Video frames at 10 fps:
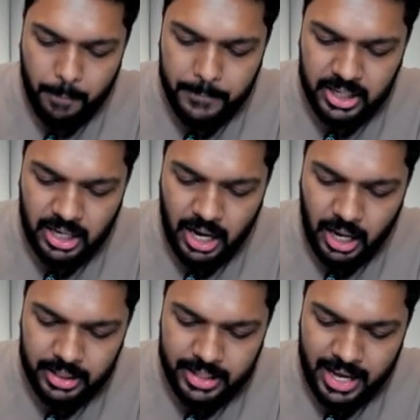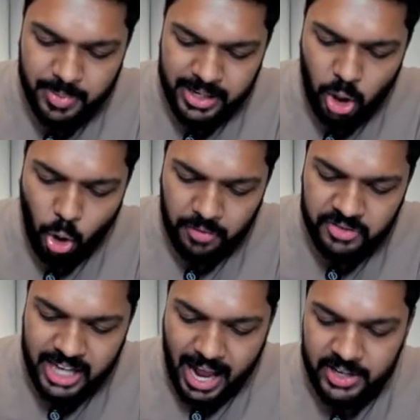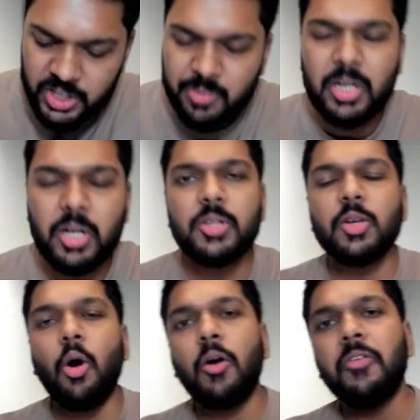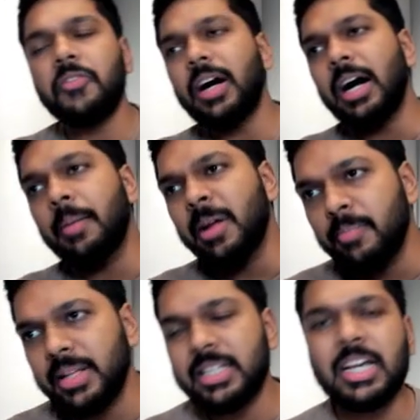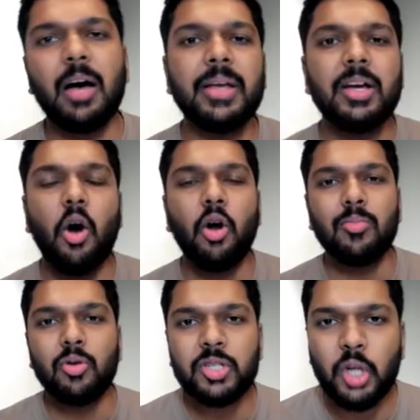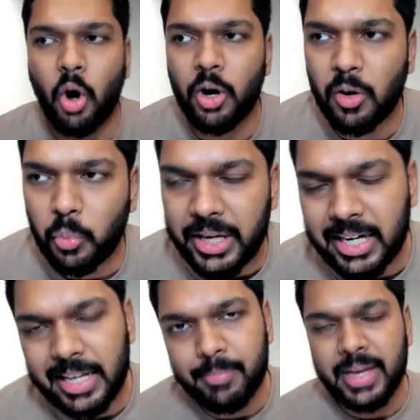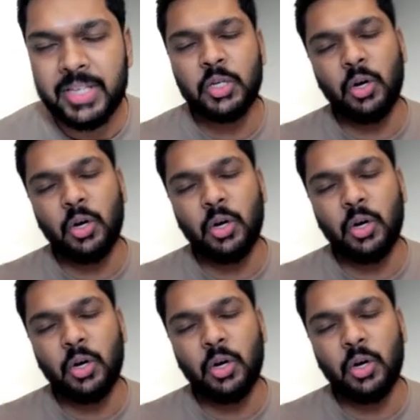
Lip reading: But there's been a lot of challenges because of amendments coming almost on a weekly basis,